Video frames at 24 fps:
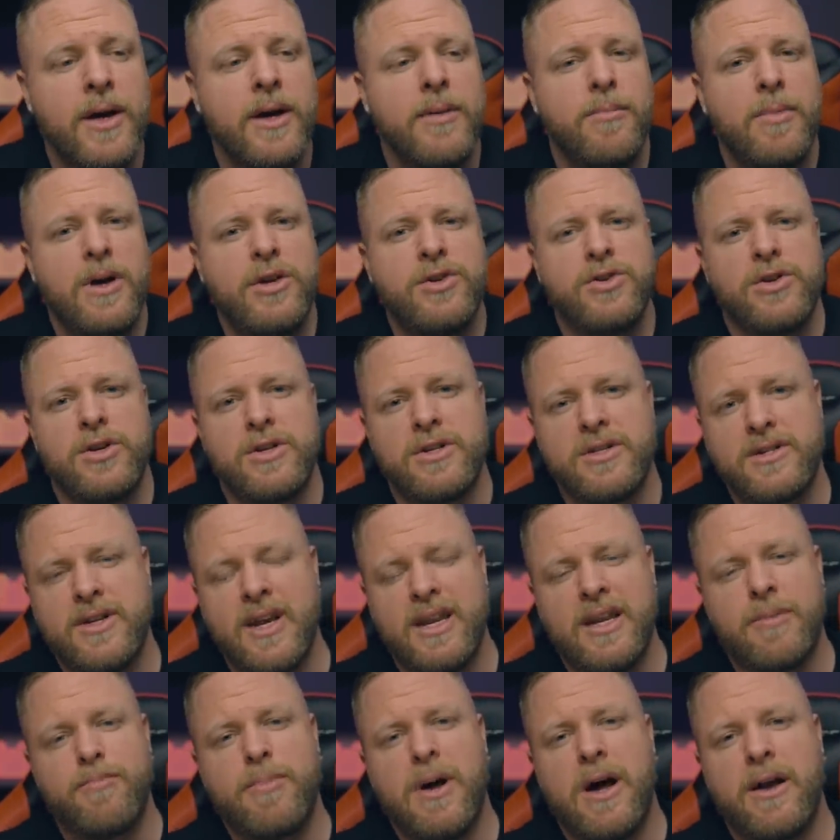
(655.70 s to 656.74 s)
Make sure you
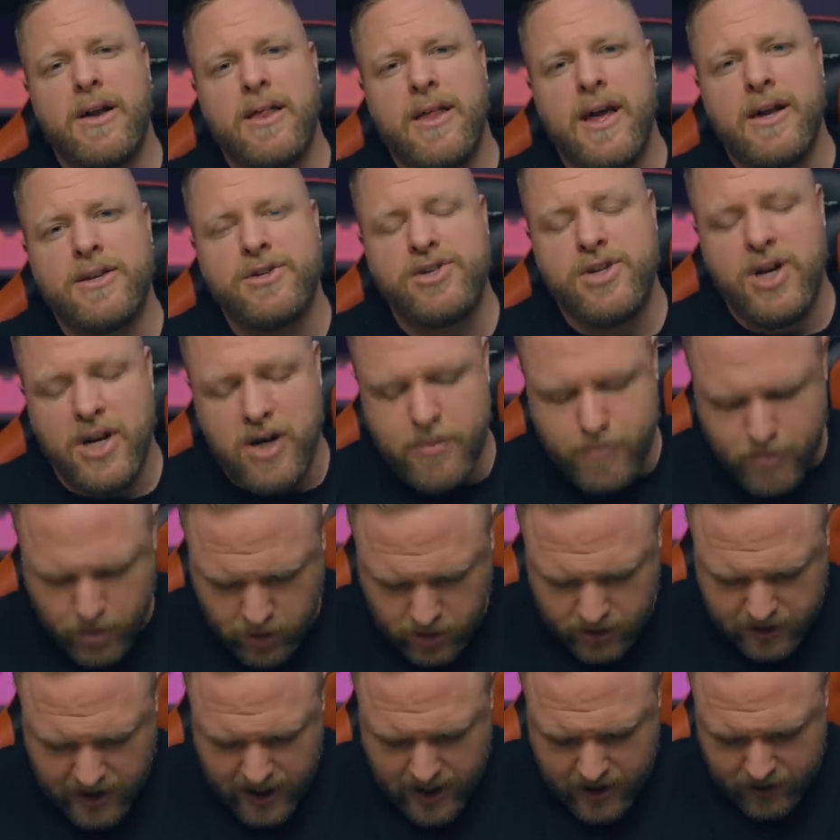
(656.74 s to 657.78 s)
stand up out of that chair,
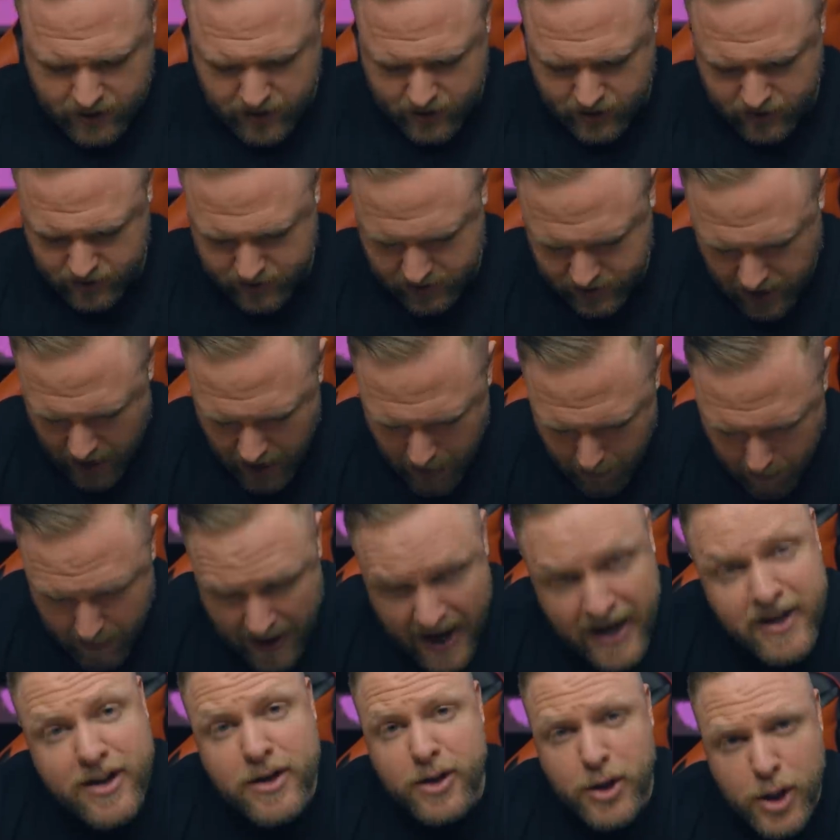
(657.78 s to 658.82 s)
pull down those
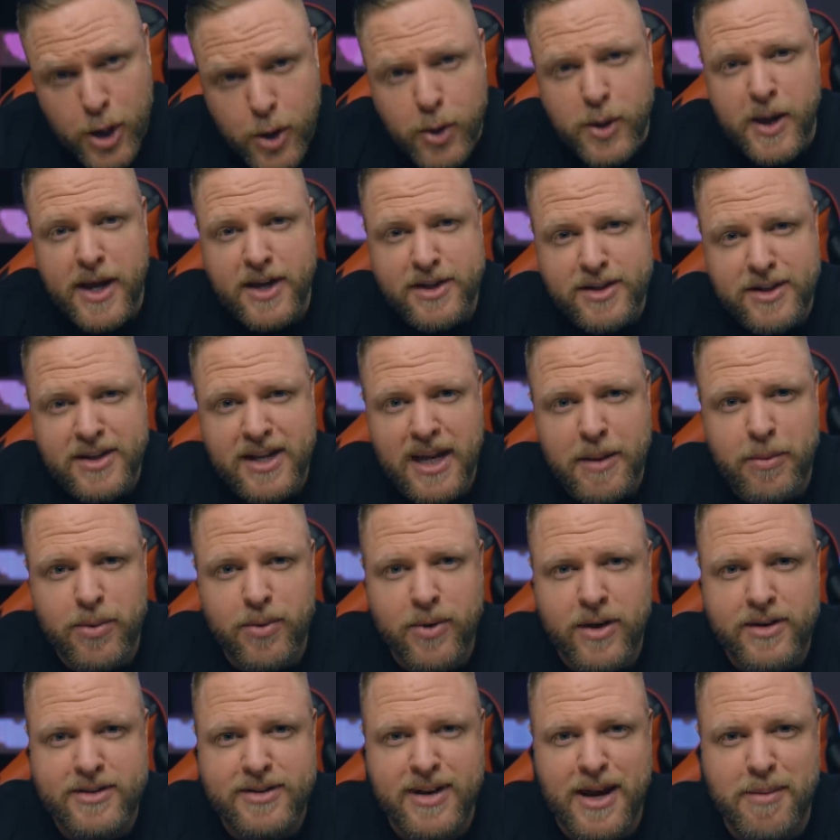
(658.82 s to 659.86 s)
pantalones, and hip
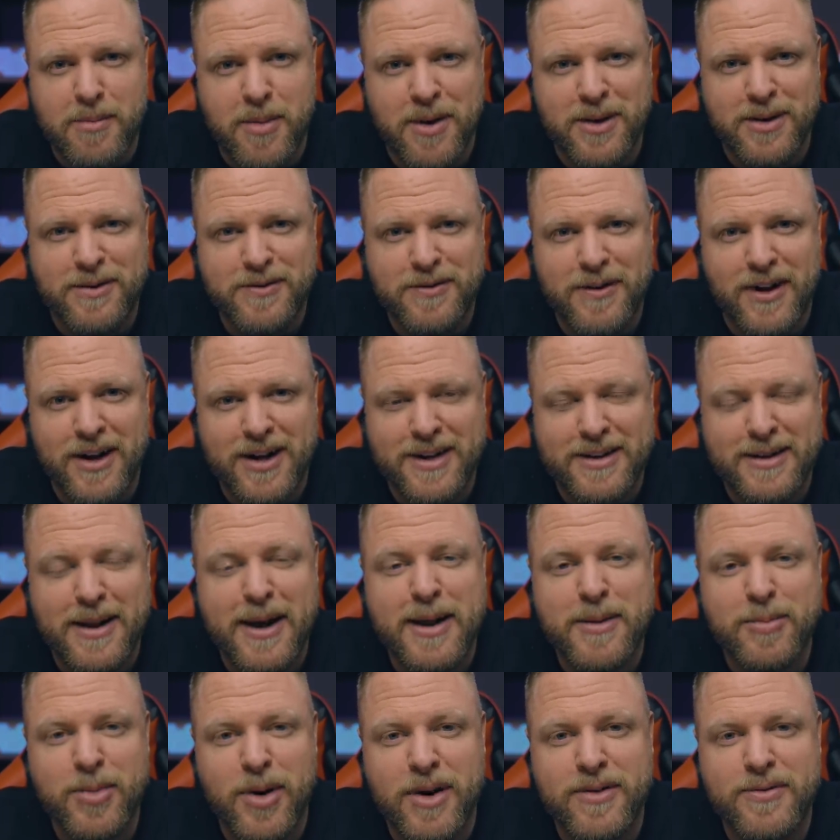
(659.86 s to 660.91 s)
thrust that motherfucking
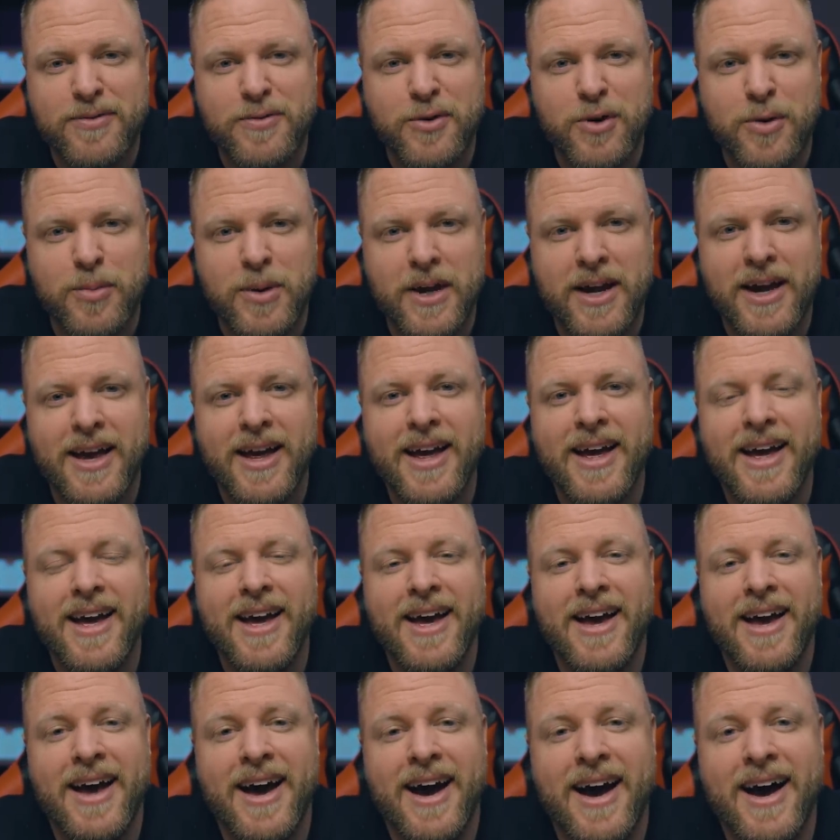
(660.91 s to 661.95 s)
like button for me.
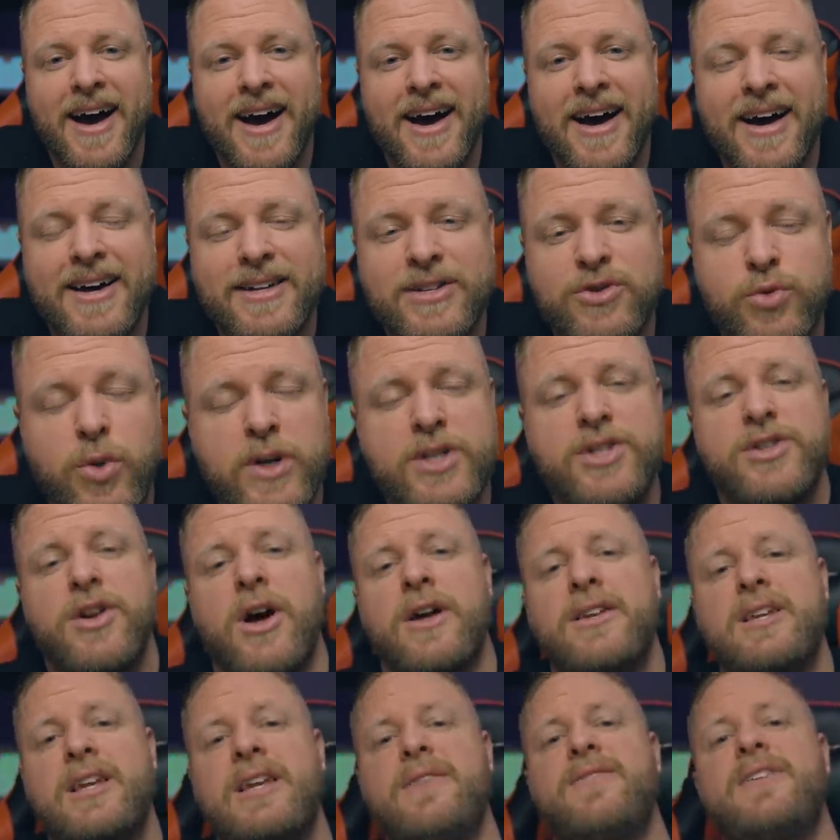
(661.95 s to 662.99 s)

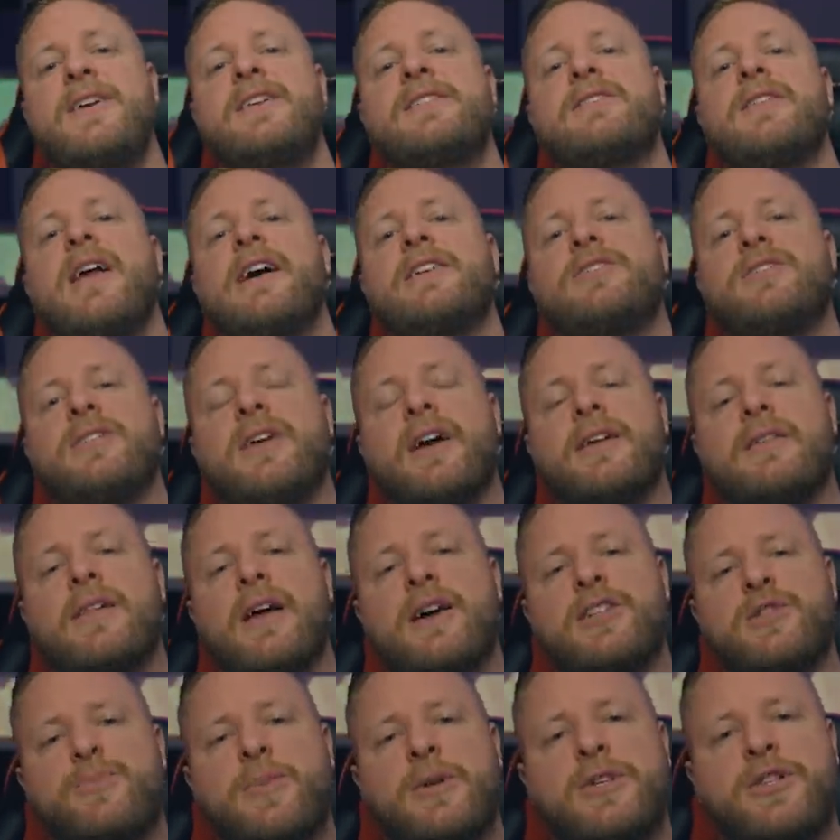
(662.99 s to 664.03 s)

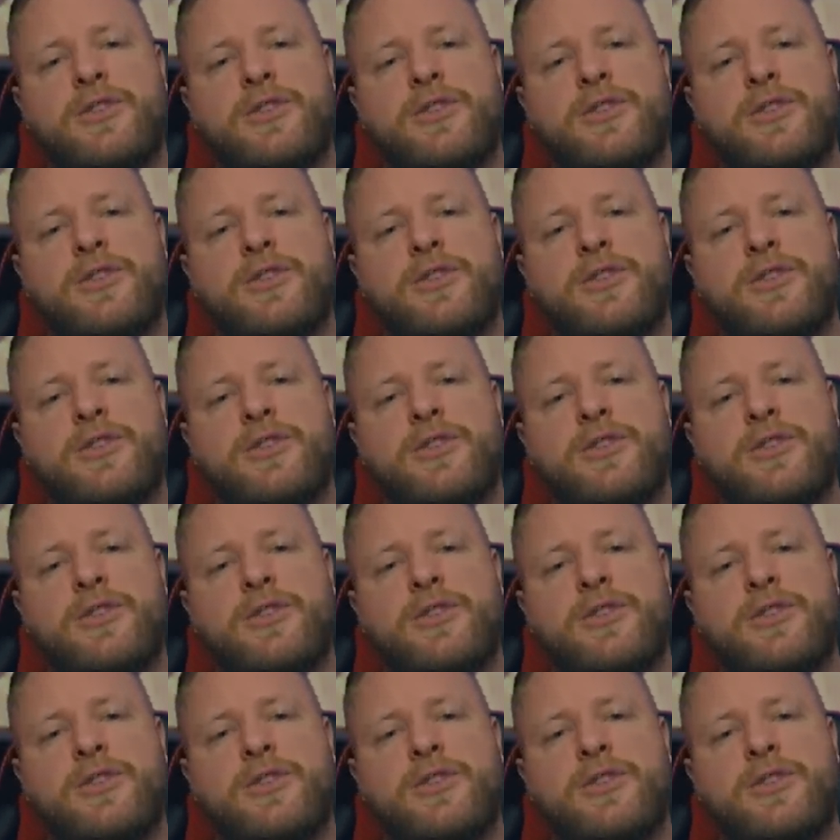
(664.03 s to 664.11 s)
Twitch.tv/LeonLush. Been